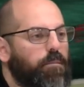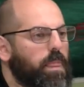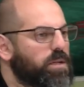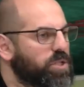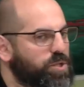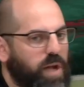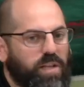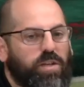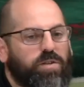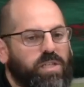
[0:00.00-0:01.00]

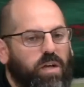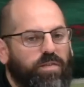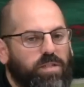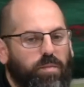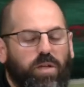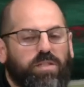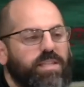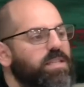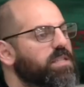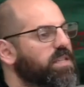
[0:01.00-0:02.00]
Distracting yourself is, because
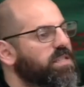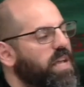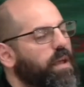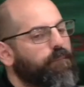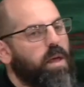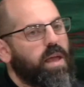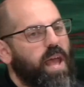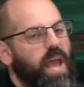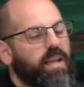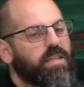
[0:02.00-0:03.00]
this is the same,
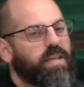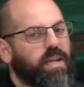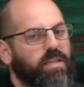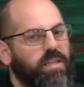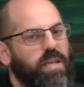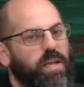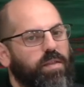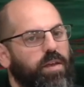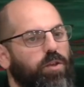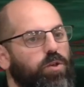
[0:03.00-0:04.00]
any technique
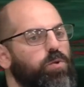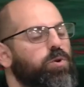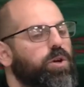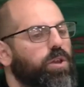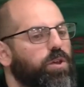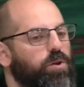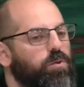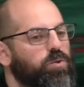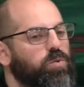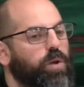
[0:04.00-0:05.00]
that you could
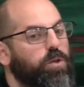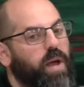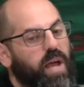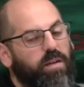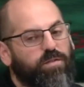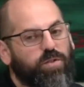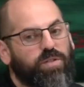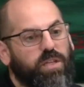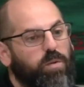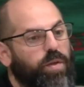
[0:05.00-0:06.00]
use when you have to
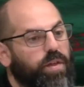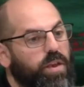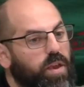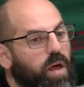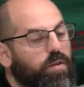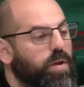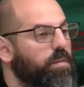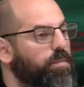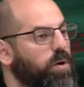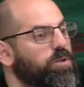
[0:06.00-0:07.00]
deal with another
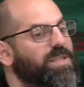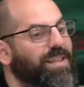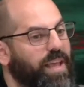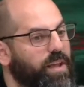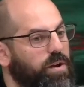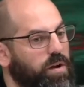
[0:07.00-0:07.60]
impulse later,